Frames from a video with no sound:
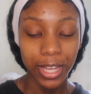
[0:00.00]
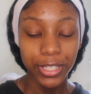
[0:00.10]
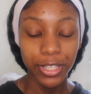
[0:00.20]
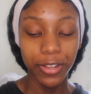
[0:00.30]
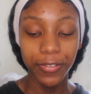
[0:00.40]

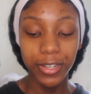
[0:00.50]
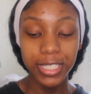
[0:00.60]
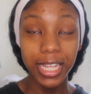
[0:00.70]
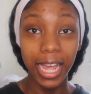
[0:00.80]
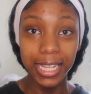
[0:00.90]
So the first
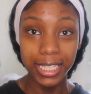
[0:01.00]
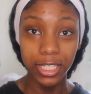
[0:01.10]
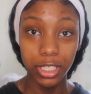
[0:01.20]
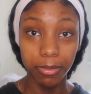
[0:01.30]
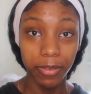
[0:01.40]
thing I like to
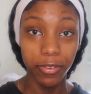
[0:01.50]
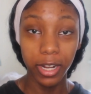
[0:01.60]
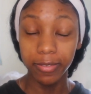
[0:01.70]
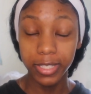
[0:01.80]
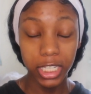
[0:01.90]
do before I
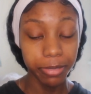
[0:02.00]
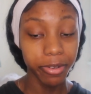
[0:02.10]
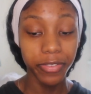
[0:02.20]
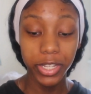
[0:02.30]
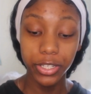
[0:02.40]
even touch
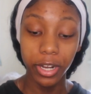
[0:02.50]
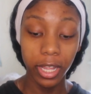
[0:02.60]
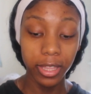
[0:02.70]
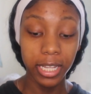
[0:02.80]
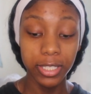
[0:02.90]
my face or
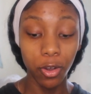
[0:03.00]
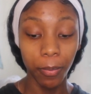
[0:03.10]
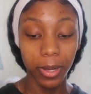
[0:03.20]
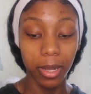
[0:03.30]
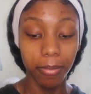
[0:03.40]
anything is
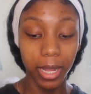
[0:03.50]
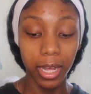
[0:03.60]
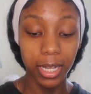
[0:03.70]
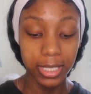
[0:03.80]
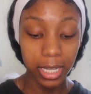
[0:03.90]
open up my
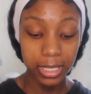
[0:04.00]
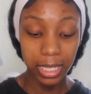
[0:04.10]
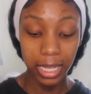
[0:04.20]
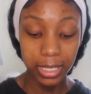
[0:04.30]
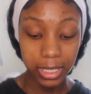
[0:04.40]
contacts
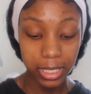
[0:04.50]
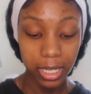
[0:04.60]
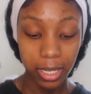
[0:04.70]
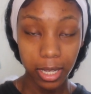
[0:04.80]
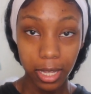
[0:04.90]
lens,
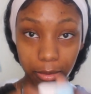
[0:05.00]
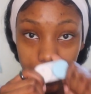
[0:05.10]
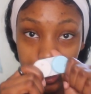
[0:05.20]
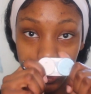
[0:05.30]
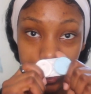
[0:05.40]

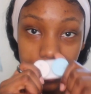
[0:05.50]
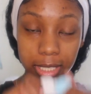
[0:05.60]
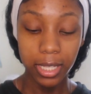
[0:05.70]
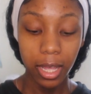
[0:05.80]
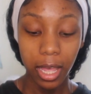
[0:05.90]
which are these.